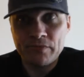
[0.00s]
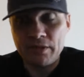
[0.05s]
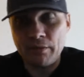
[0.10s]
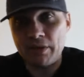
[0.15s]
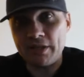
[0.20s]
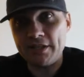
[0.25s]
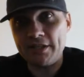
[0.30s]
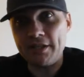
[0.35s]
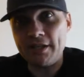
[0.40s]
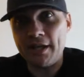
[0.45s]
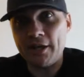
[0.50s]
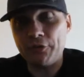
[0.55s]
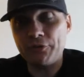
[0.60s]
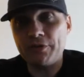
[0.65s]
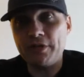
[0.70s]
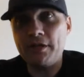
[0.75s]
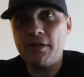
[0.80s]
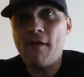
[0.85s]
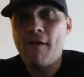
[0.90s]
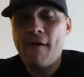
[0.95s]
want to eat
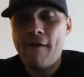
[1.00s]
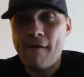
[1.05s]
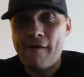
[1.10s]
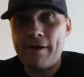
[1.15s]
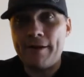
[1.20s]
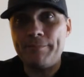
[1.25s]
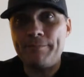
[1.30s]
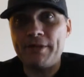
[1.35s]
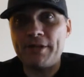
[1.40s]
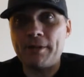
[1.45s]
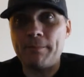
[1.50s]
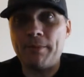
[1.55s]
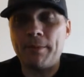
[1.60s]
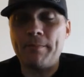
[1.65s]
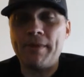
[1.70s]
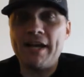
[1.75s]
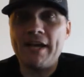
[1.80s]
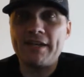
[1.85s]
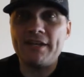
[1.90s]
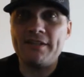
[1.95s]
healthy, I pick up a
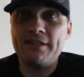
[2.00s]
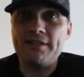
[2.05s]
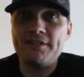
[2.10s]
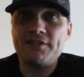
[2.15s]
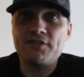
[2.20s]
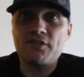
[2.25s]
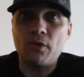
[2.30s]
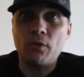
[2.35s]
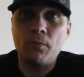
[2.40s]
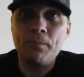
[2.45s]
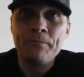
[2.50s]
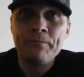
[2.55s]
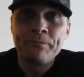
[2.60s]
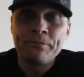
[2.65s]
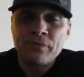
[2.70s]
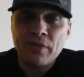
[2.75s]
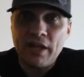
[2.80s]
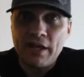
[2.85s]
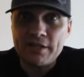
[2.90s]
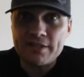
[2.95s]
bag of these. So
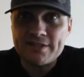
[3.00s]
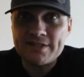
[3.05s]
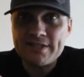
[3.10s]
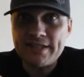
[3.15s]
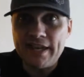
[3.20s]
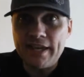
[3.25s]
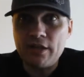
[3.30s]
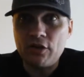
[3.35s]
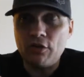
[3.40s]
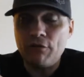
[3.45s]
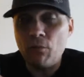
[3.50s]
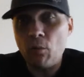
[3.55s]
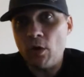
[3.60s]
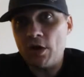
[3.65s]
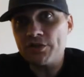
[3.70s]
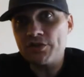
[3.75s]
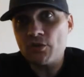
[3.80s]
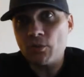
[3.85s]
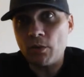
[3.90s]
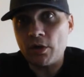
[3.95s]
on a scale of
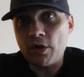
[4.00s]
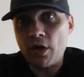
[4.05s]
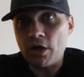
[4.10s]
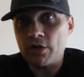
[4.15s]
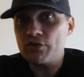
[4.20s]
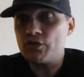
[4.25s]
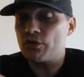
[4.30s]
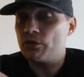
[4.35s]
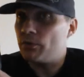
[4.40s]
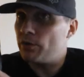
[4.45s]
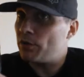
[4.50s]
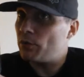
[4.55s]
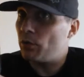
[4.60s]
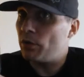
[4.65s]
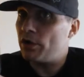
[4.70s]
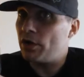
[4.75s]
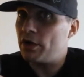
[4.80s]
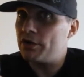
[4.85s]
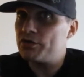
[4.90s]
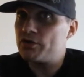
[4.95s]
1 to 100, with
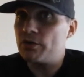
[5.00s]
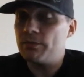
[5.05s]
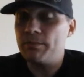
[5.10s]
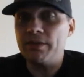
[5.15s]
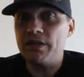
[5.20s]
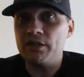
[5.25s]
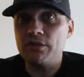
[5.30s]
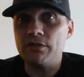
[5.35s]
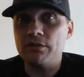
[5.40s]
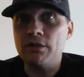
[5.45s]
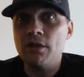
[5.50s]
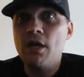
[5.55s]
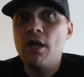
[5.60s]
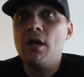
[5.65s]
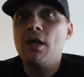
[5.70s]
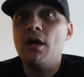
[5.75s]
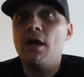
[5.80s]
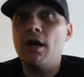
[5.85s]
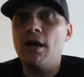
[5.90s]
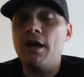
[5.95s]
100 being
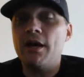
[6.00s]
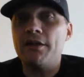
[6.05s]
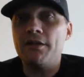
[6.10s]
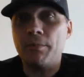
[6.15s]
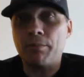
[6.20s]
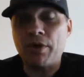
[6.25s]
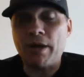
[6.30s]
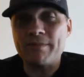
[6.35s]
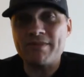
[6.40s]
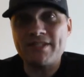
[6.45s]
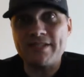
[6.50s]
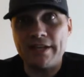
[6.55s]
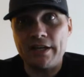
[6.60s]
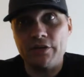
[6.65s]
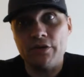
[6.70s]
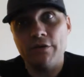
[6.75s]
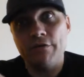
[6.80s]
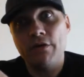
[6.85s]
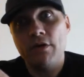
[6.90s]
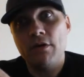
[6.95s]
the promised
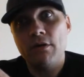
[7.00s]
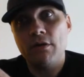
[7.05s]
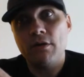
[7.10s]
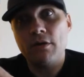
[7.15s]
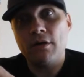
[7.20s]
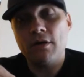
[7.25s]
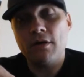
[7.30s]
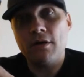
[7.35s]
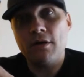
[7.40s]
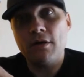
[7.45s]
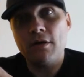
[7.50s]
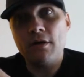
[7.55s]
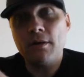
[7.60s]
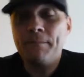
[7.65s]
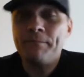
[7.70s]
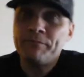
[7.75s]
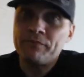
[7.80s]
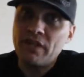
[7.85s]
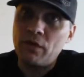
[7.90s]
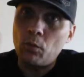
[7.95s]
land of,
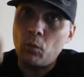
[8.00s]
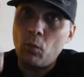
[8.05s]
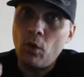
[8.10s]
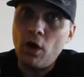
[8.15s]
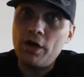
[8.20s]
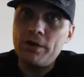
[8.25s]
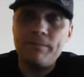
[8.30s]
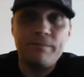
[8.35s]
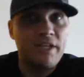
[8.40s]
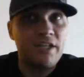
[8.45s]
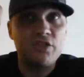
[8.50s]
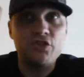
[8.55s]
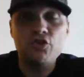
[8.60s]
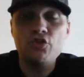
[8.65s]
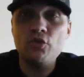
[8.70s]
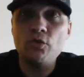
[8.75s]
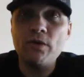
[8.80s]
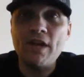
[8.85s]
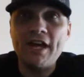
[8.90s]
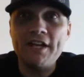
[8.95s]
and 1 being
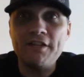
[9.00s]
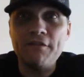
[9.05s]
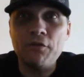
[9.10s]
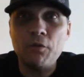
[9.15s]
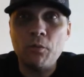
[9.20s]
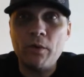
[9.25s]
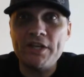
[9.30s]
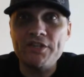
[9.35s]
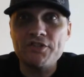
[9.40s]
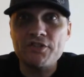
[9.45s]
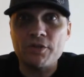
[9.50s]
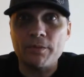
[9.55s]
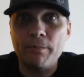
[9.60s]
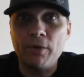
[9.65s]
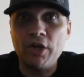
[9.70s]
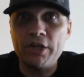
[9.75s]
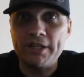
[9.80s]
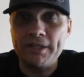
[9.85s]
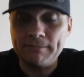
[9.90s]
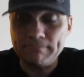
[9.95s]
do not even waste your
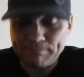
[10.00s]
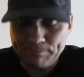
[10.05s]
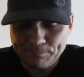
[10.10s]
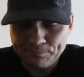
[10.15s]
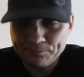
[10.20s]
money,